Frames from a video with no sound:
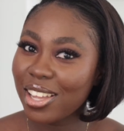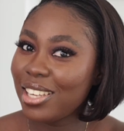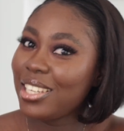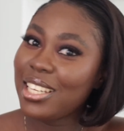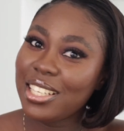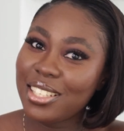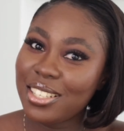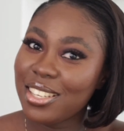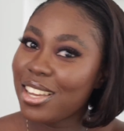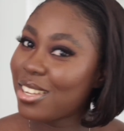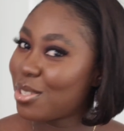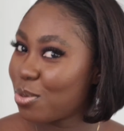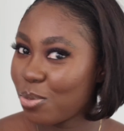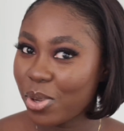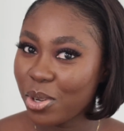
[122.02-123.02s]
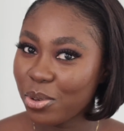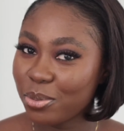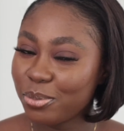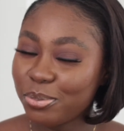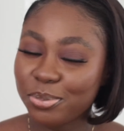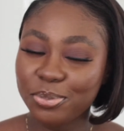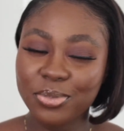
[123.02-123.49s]
a lady as well.
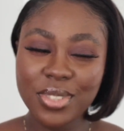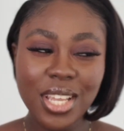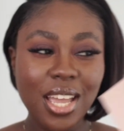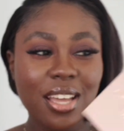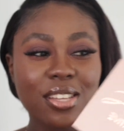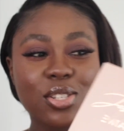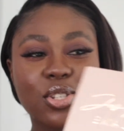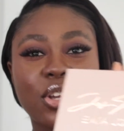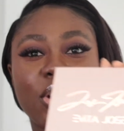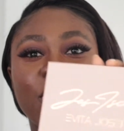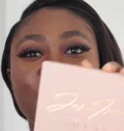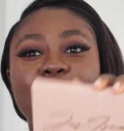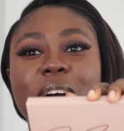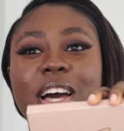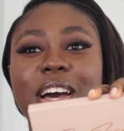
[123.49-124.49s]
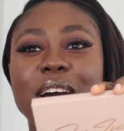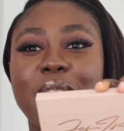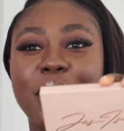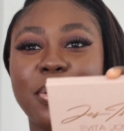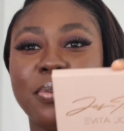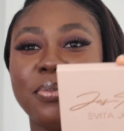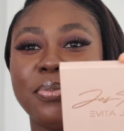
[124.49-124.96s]
So
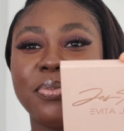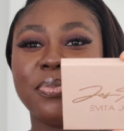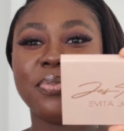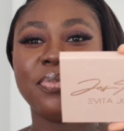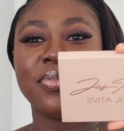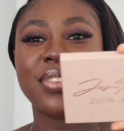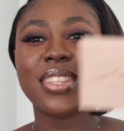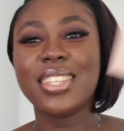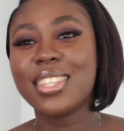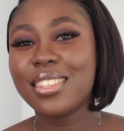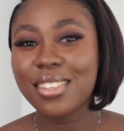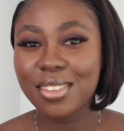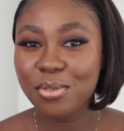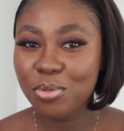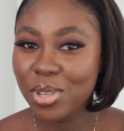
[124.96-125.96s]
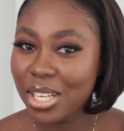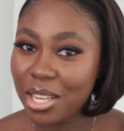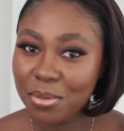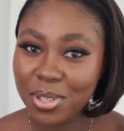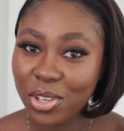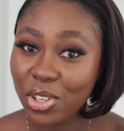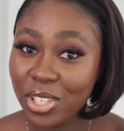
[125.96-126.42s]
we
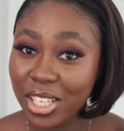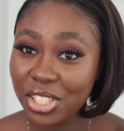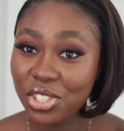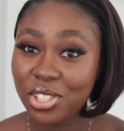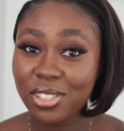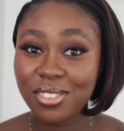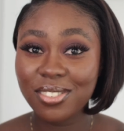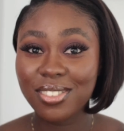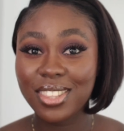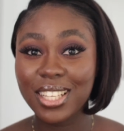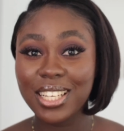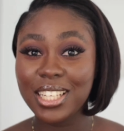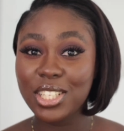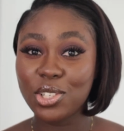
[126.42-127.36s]
named the collection the Lady